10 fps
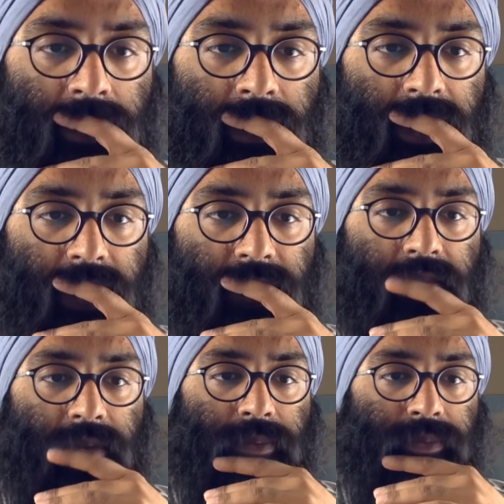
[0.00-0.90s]
I have
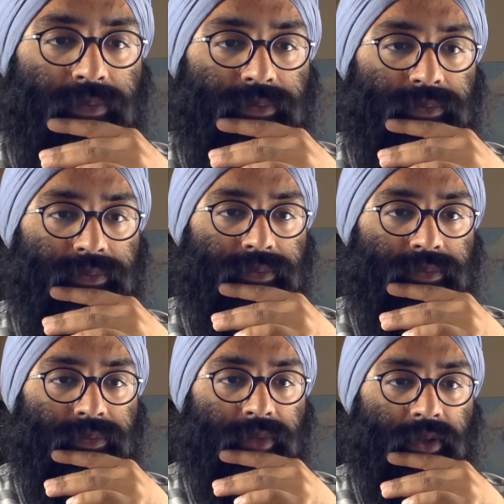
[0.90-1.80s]
him,
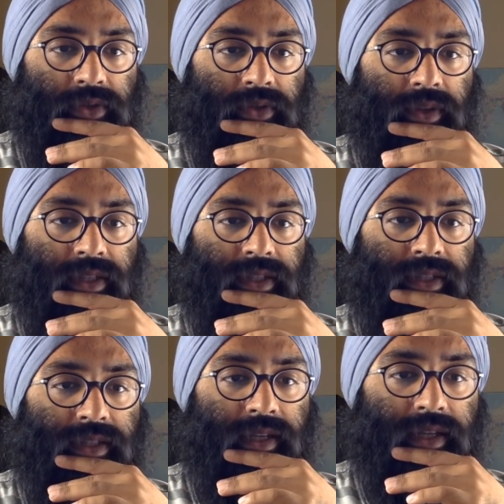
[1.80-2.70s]
but also this
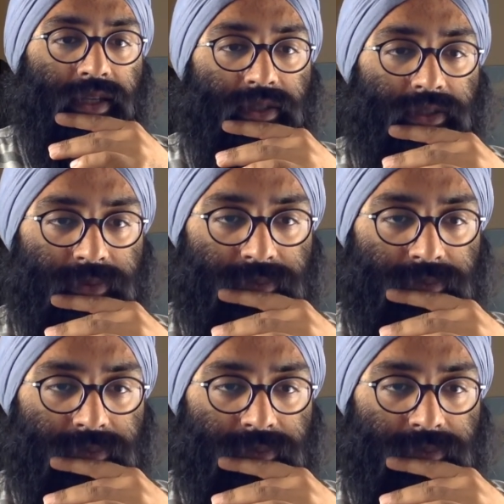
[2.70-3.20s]
is going to hit.